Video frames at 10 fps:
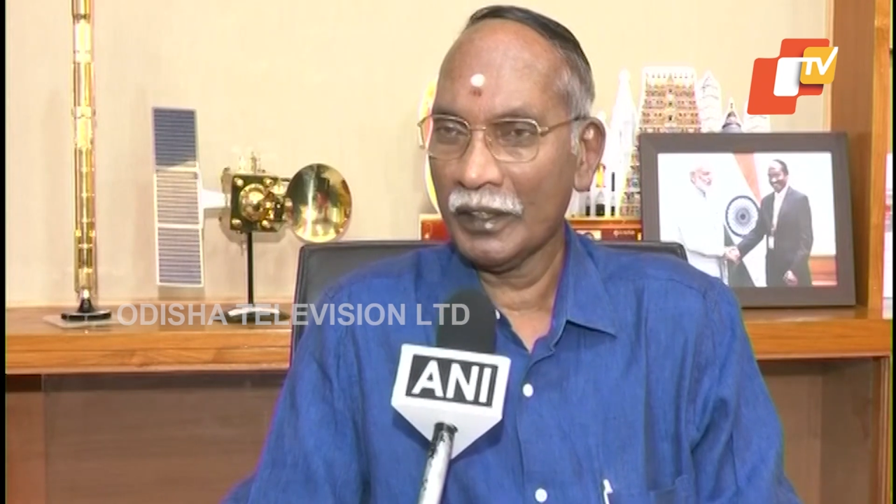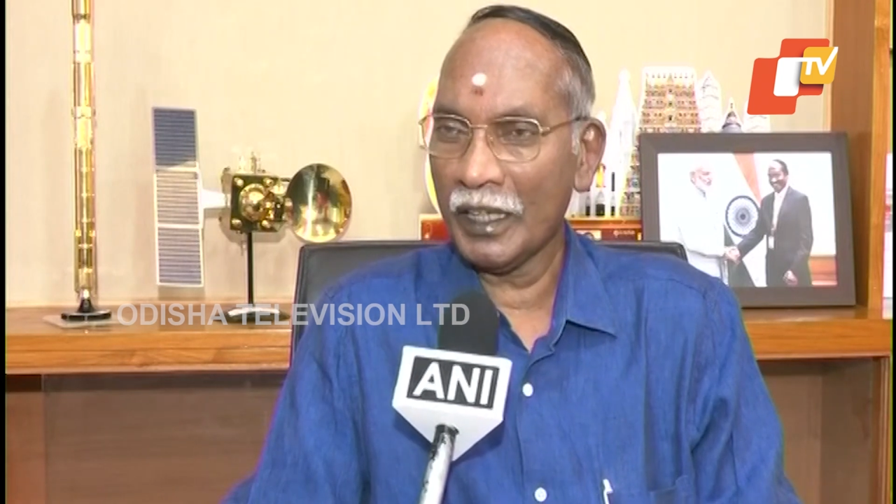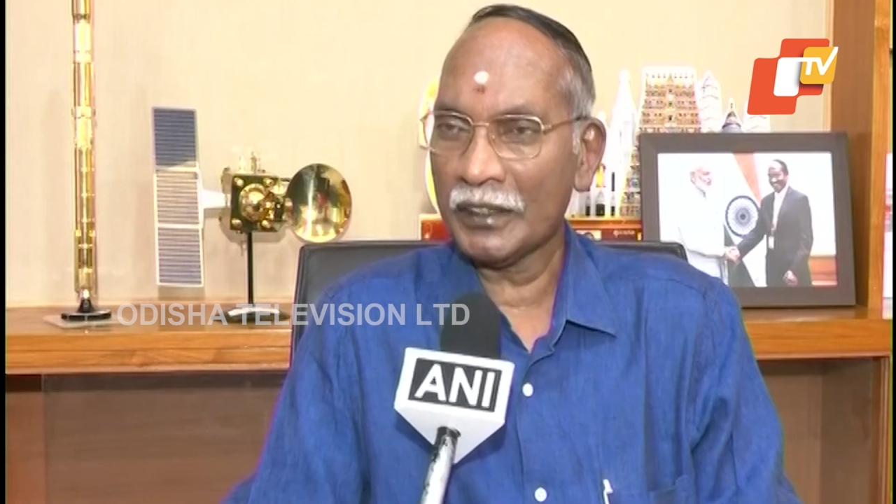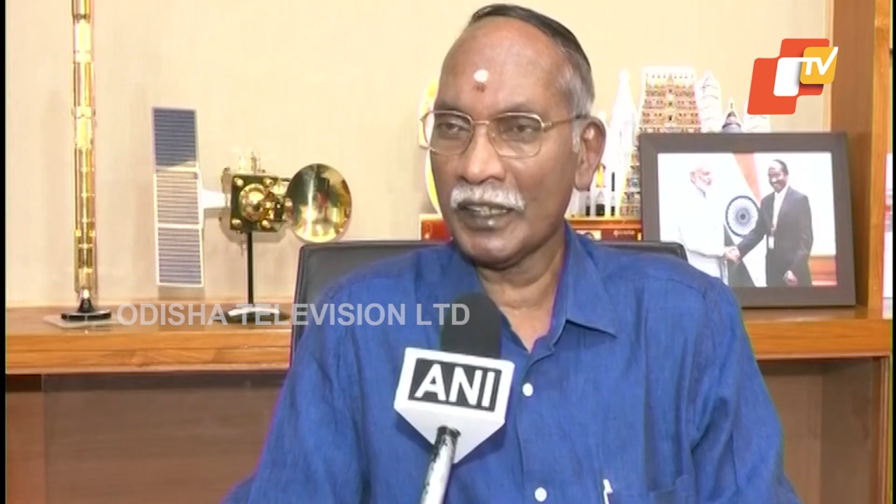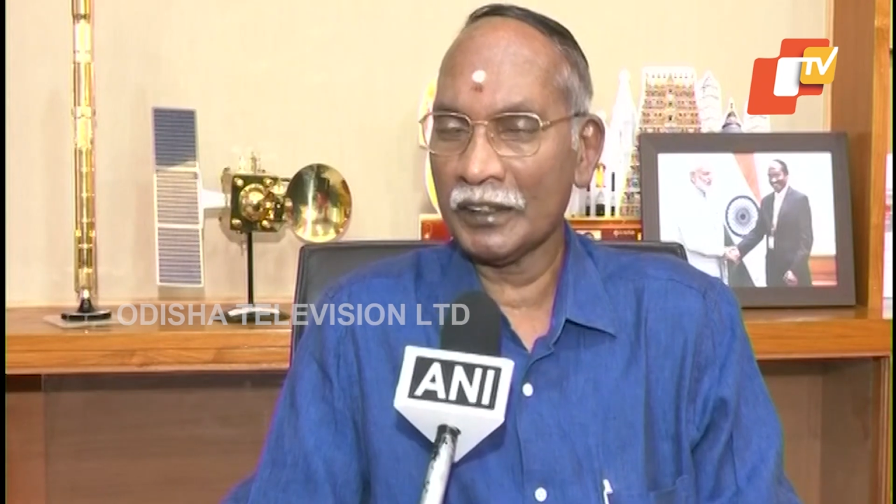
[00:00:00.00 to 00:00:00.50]

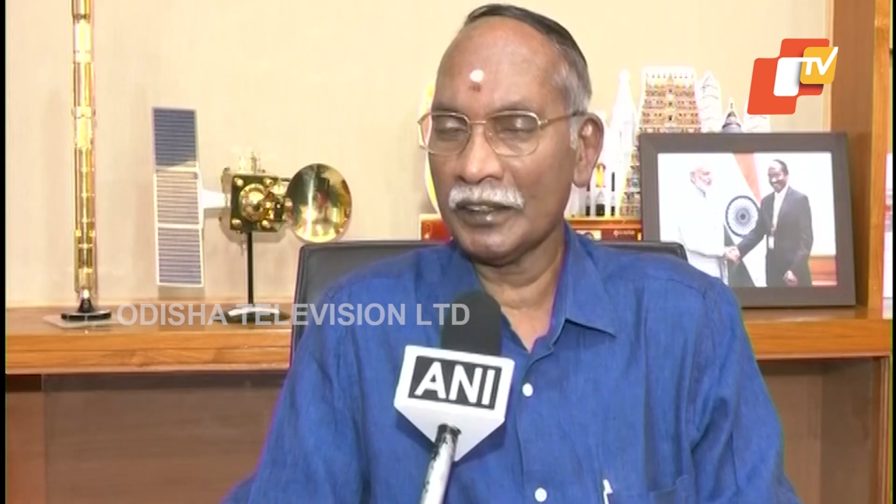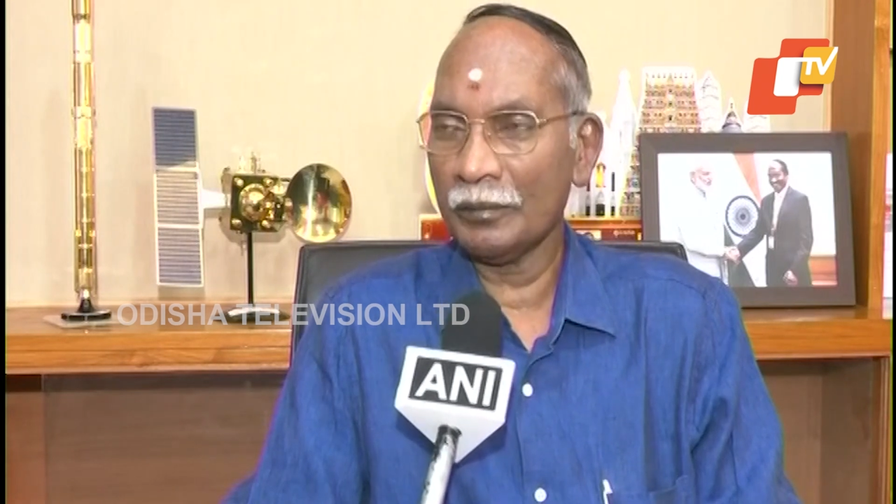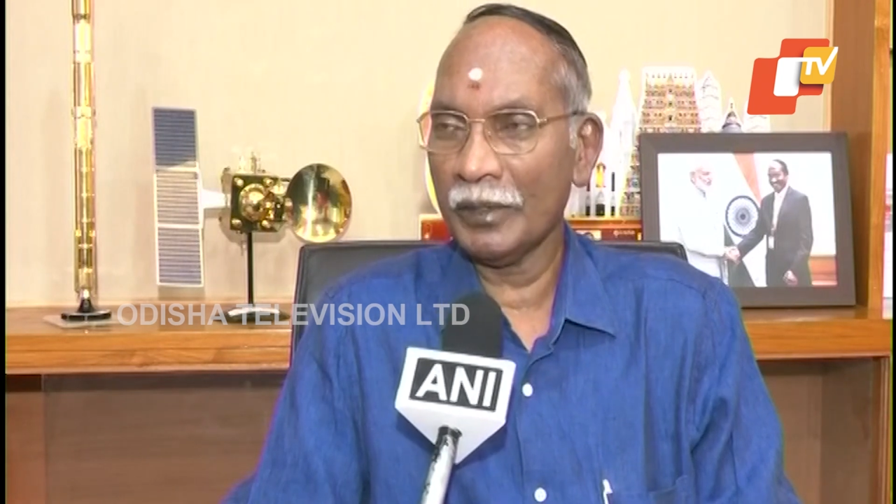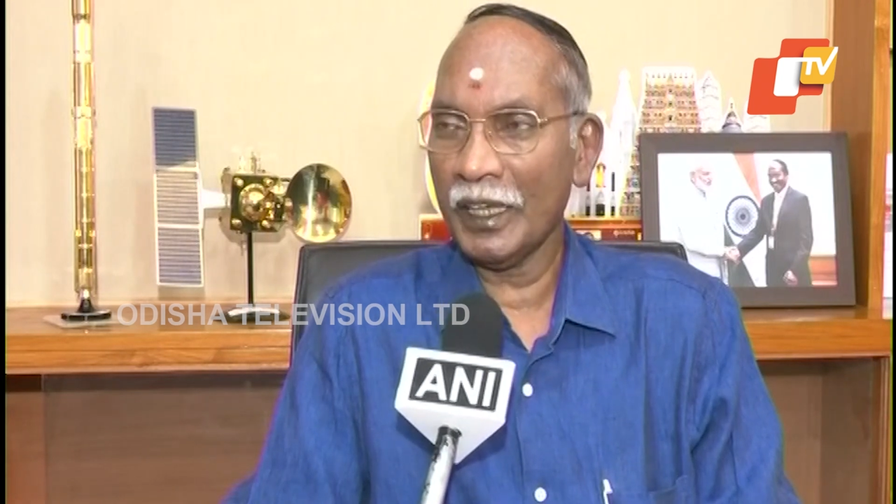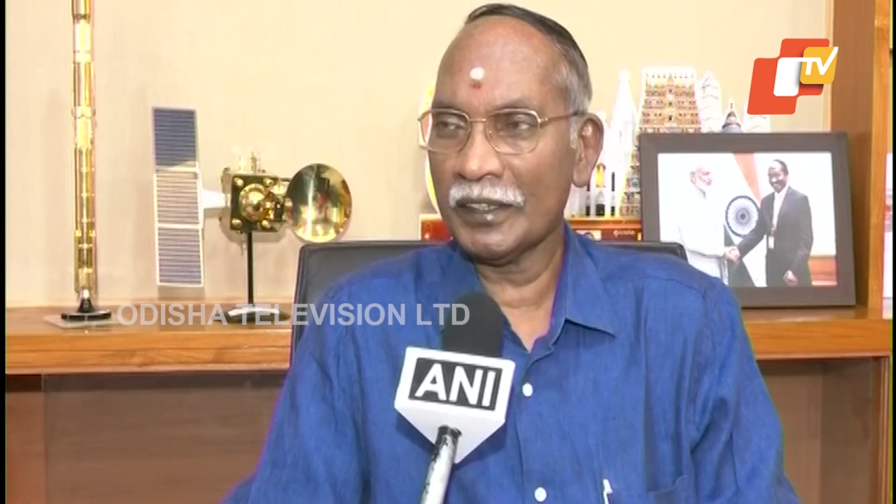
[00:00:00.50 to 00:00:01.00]
Yes, yes,
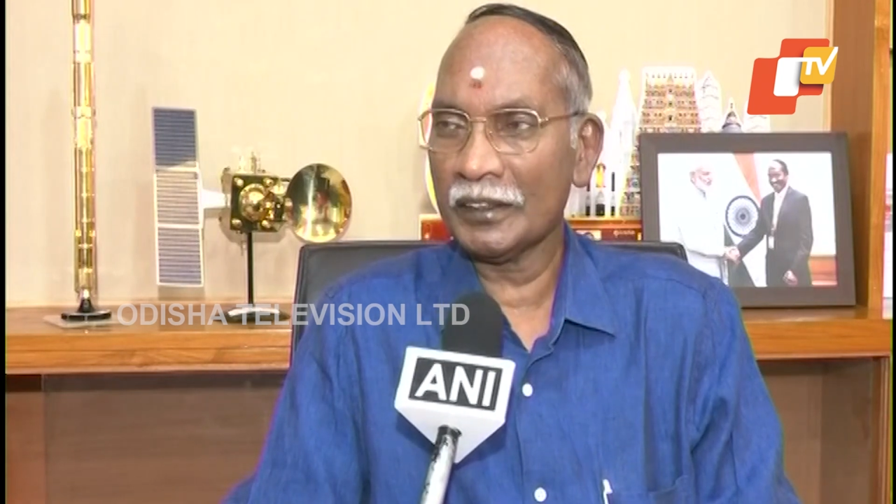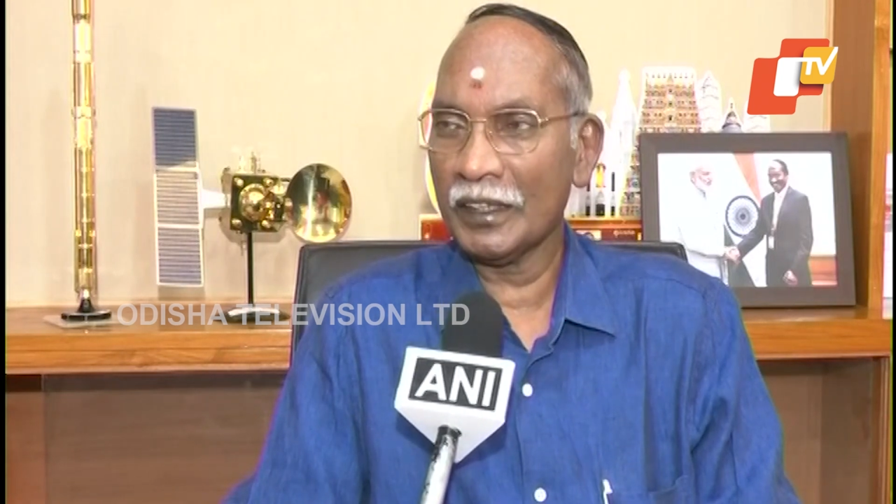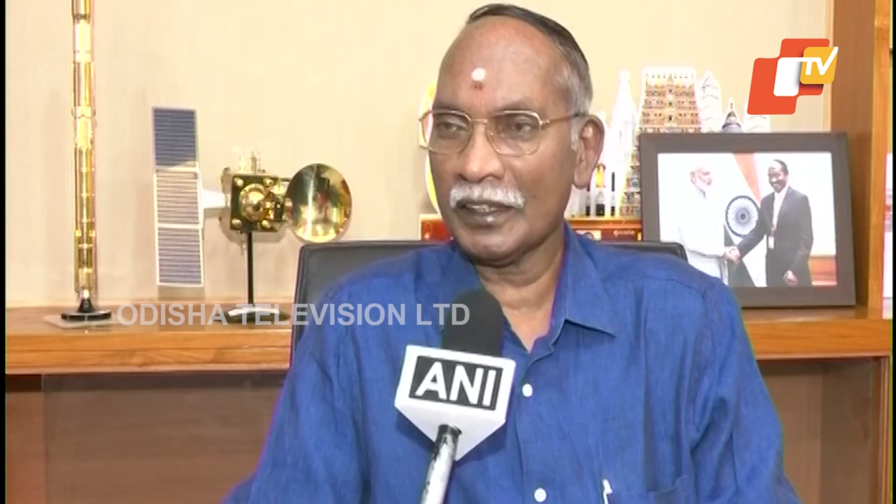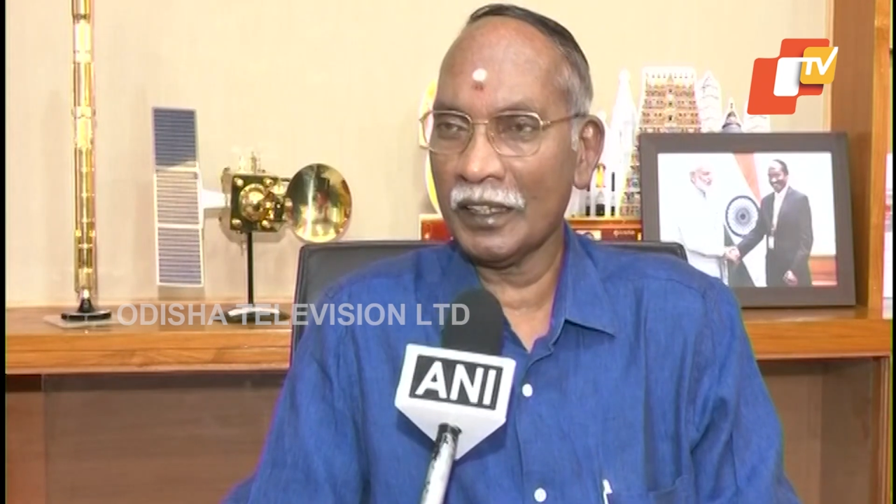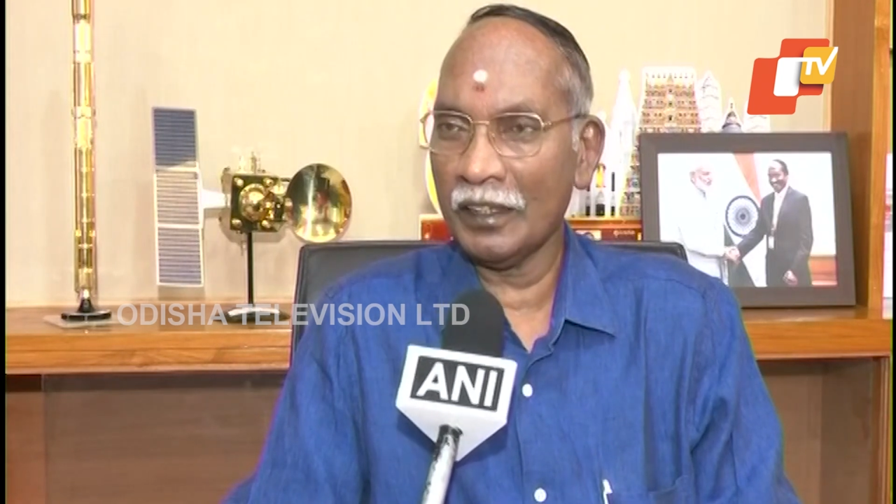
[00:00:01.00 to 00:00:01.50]
because
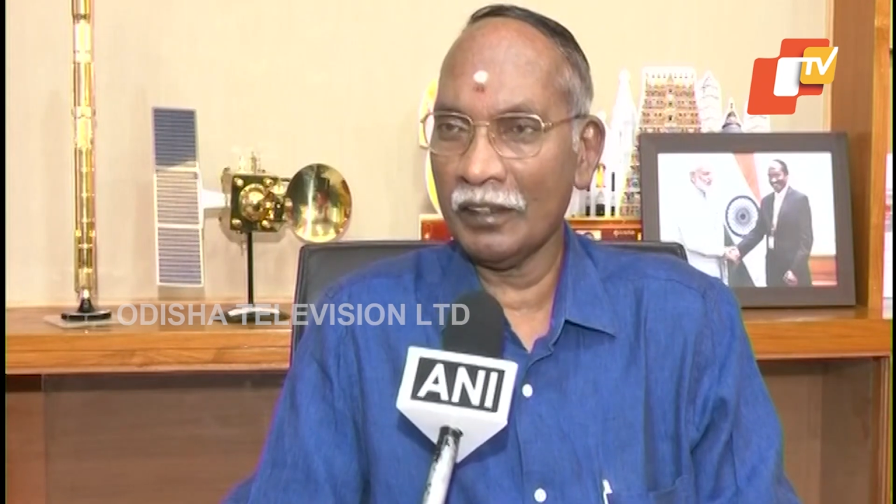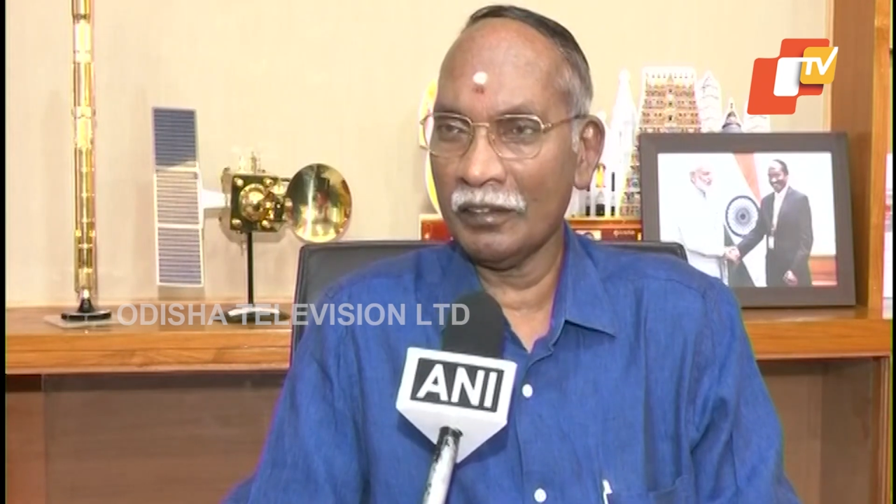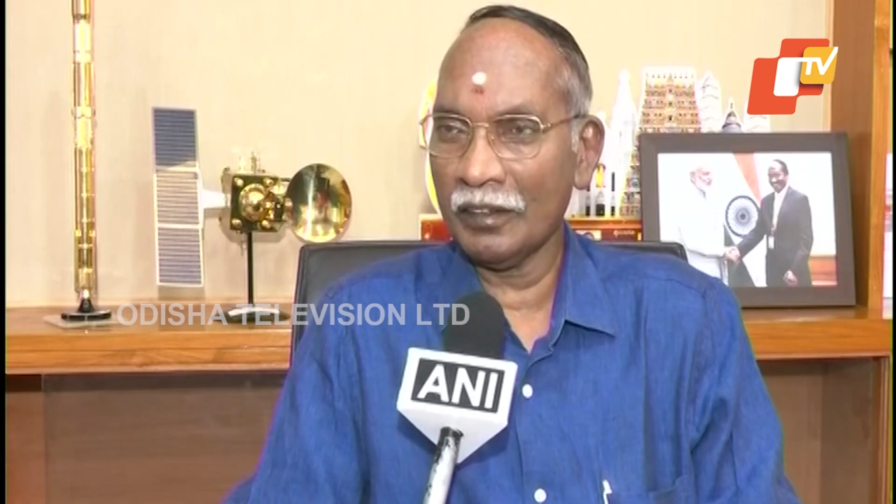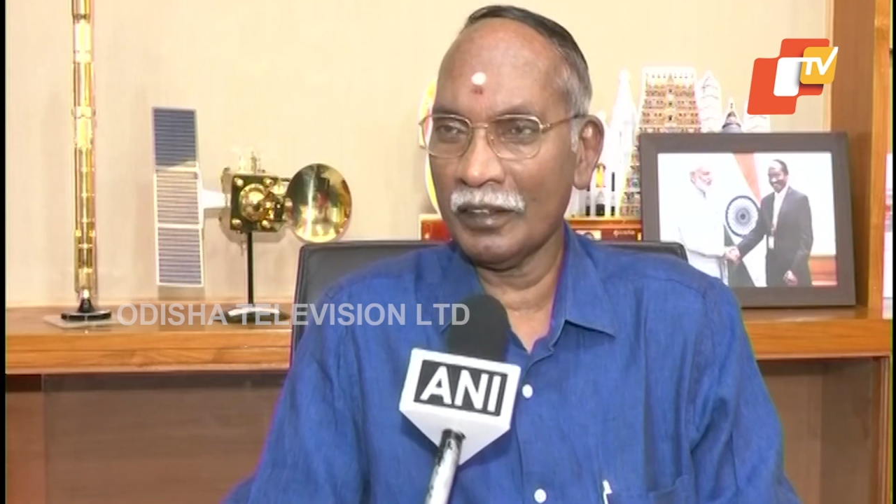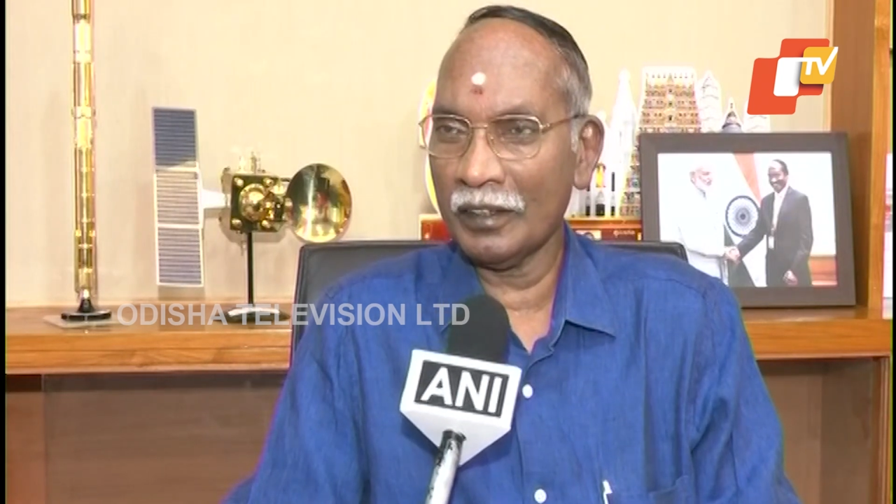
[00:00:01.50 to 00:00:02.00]
that, uh,